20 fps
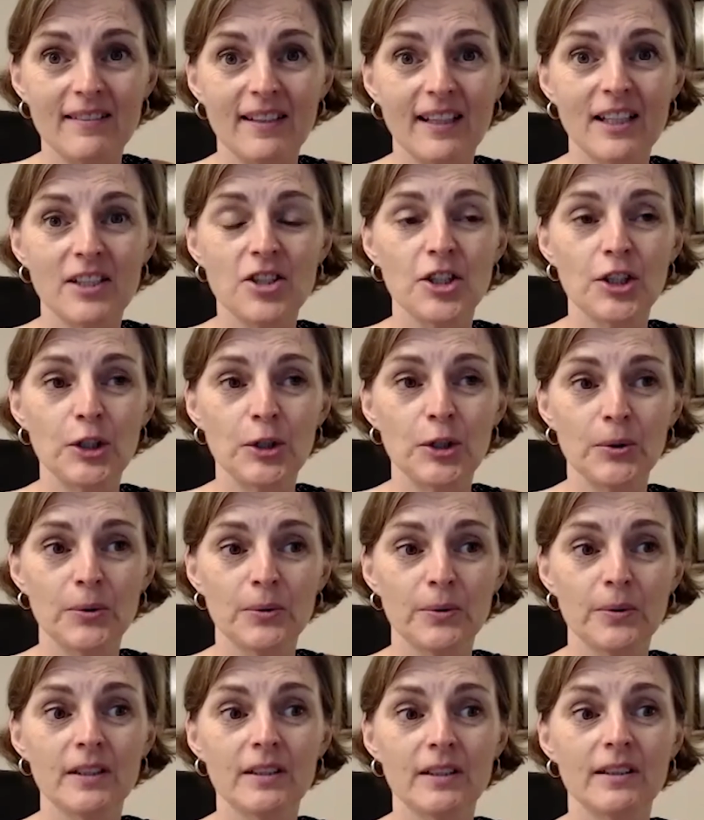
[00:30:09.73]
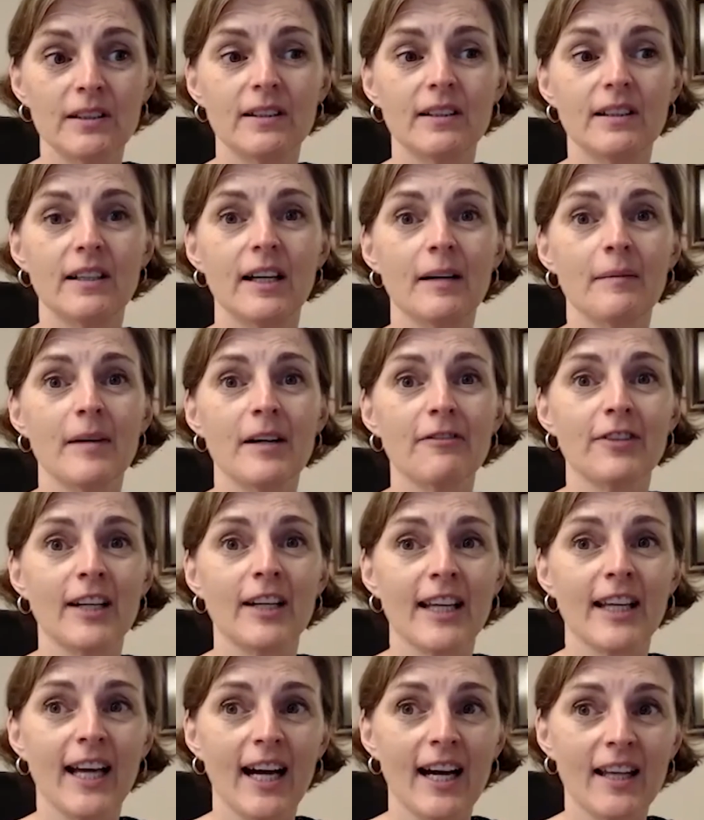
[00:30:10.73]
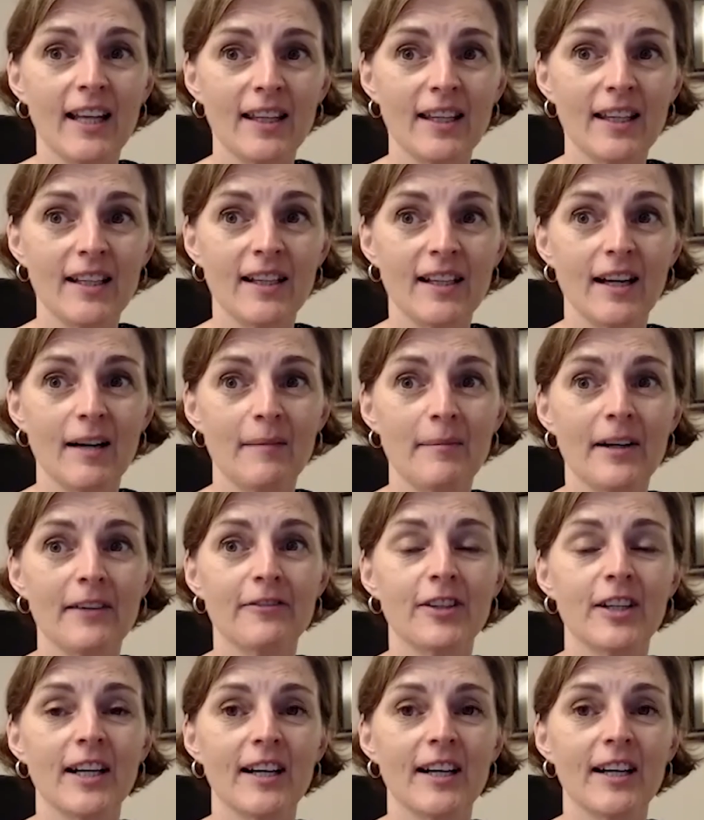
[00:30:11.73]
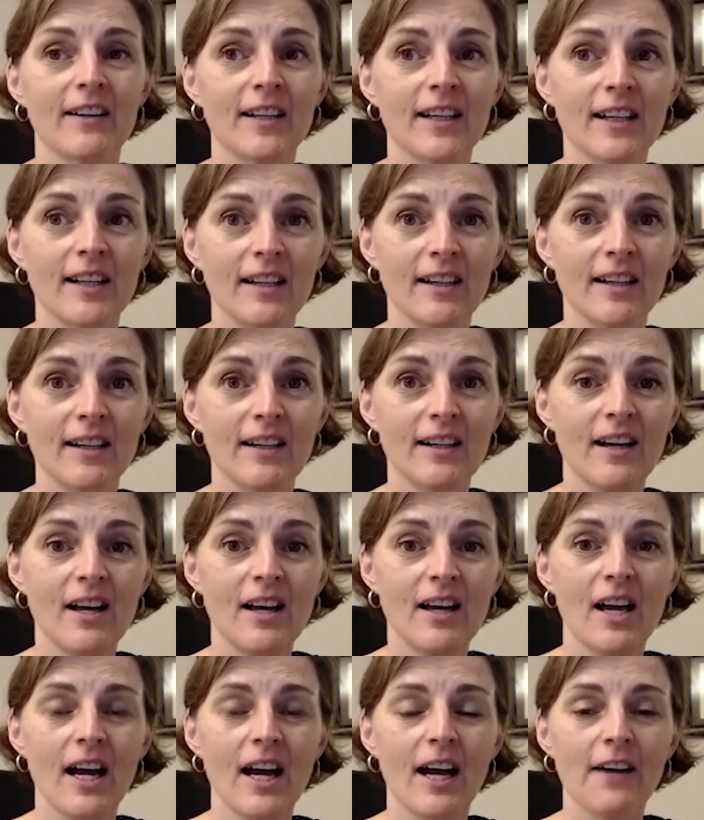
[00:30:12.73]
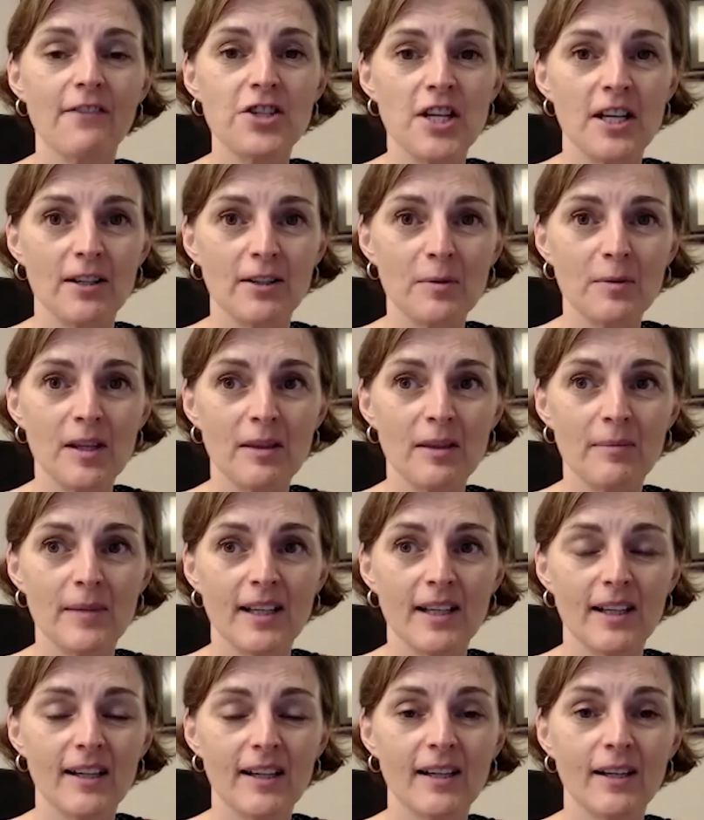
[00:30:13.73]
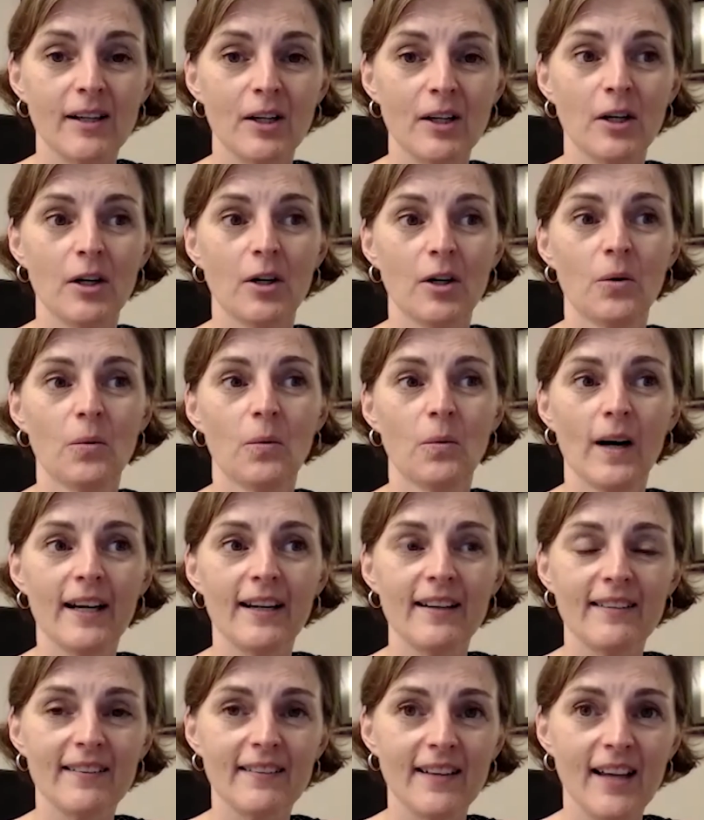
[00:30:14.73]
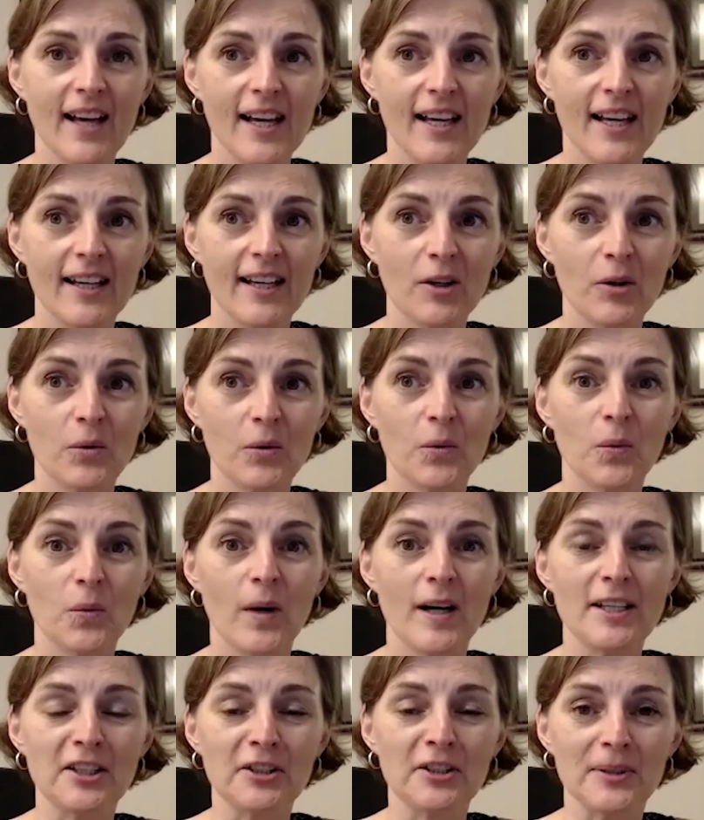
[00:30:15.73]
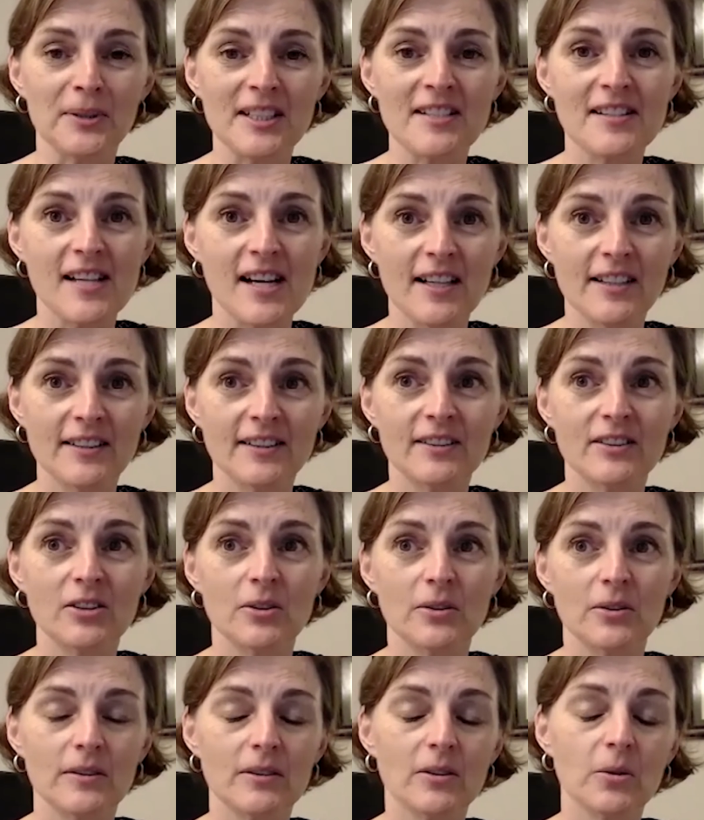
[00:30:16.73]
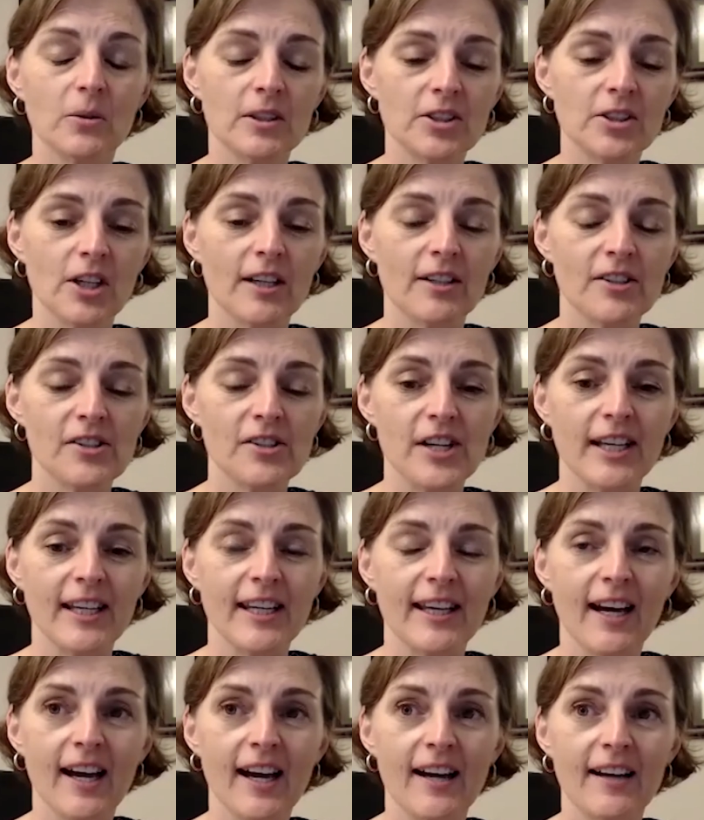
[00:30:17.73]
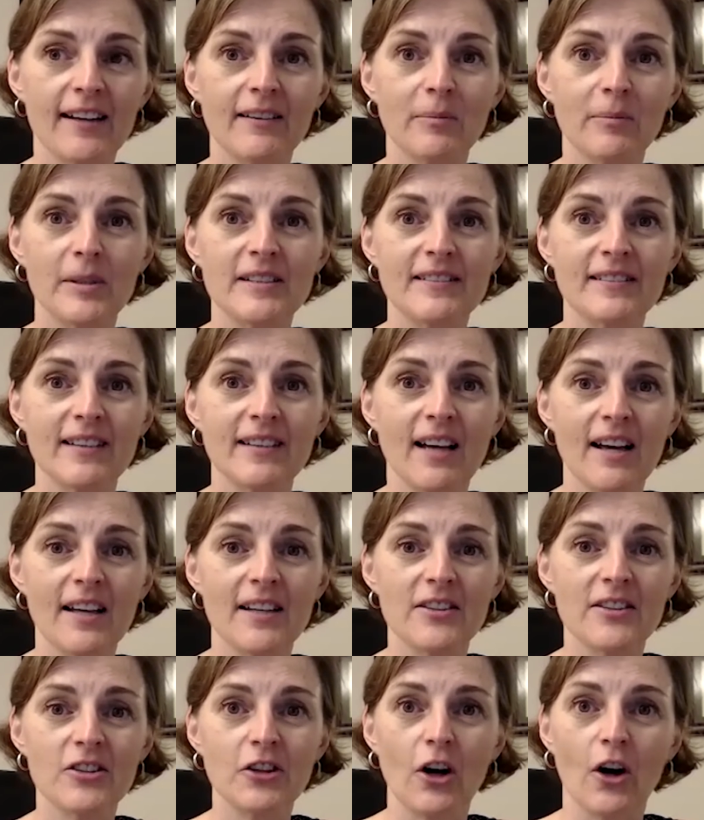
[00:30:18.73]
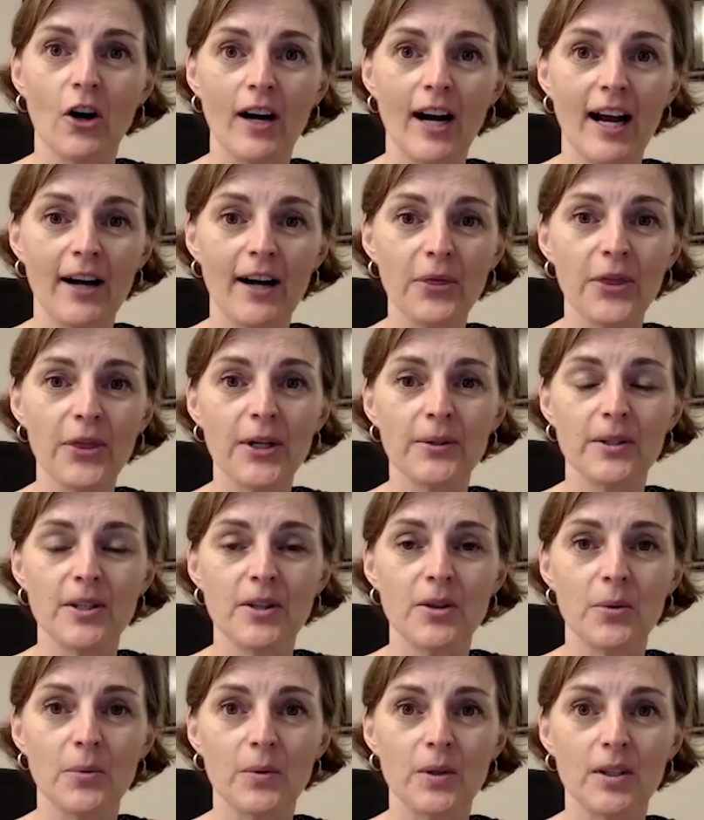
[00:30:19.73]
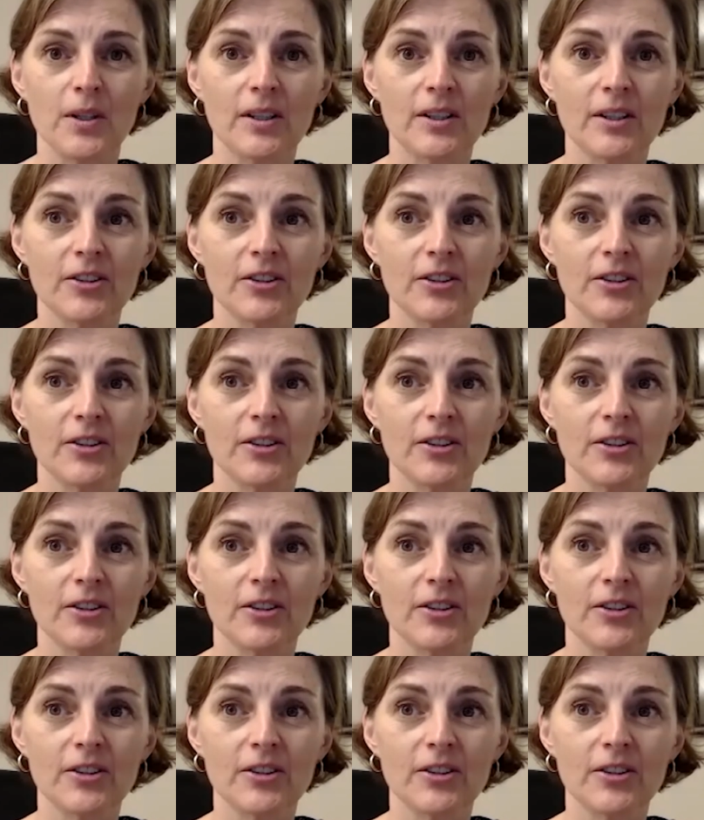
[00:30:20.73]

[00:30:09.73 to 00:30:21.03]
And you and my friend Kathy and my friend Erica have shared with me what it's like when your sons or daughters, I guess, but sons are out there in the world.